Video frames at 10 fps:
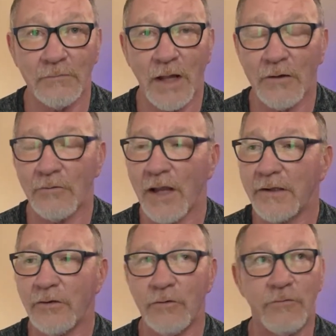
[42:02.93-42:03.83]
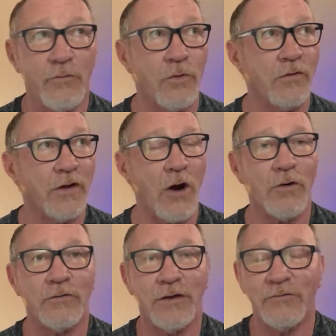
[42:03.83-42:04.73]
I don't like you for the
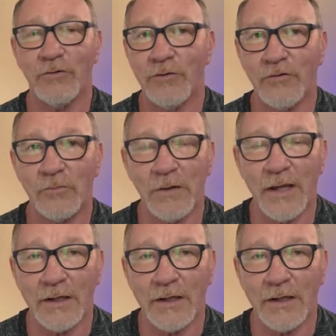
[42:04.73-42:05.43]
art that you display